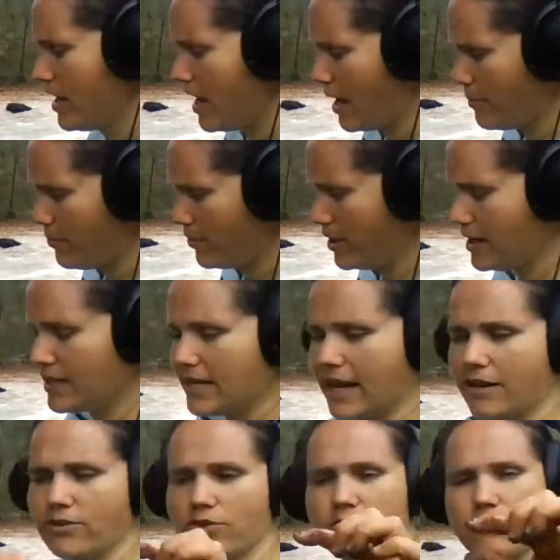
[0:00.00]
I put it
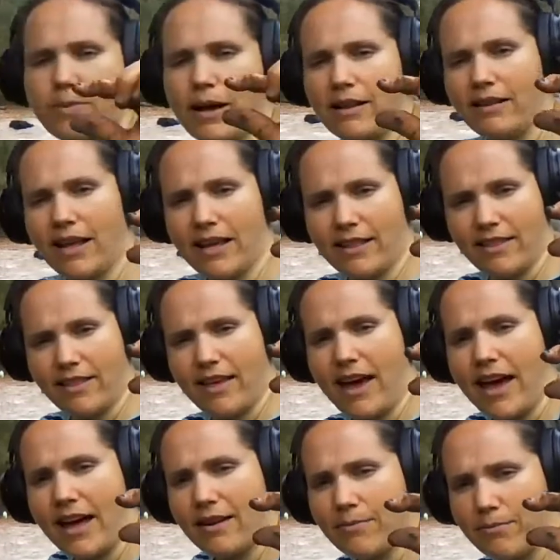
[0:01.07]
down to about like
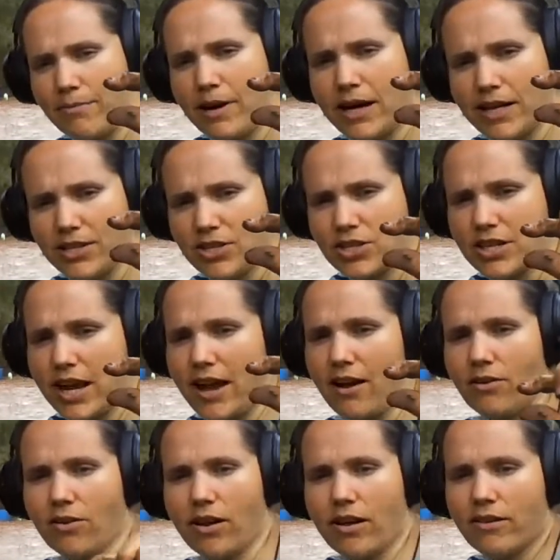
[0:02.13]
that much
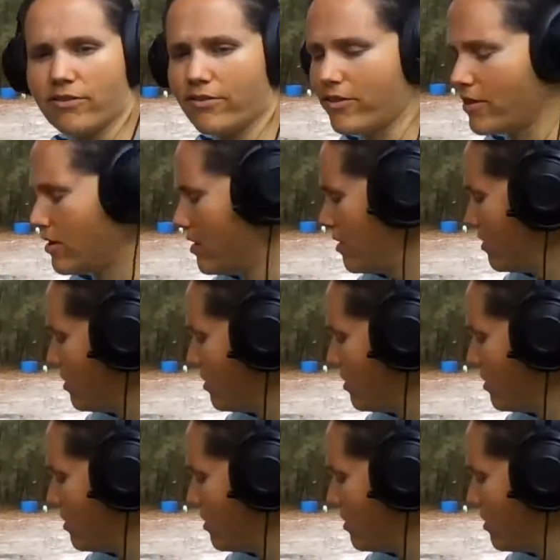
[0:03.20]
out of the